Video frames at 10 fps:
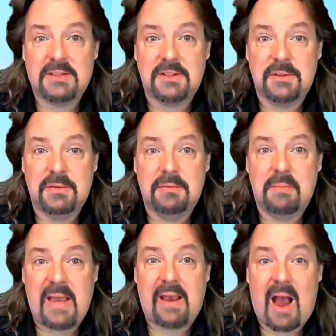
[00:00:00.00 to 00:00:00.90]
to
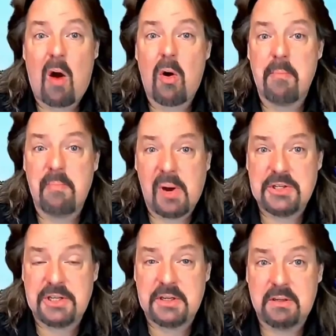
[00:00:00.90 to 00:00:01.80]
make our
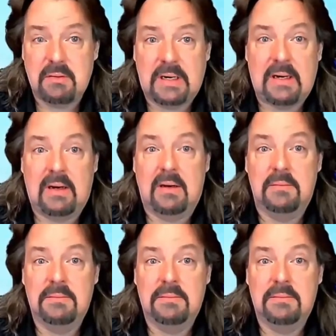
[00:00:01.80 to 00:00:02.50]
budget uh,